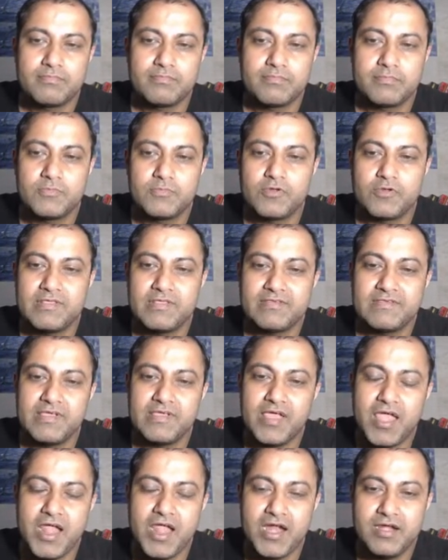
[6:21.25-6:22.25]
you can say
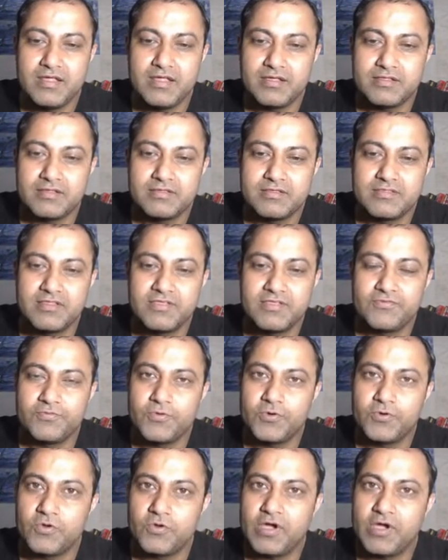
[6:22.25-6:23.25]
add this
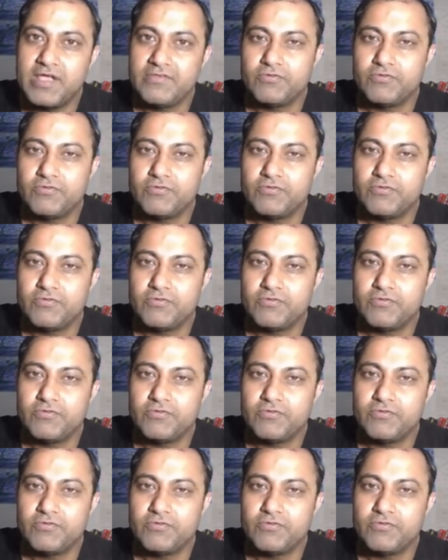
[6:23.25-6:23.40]
photo guys.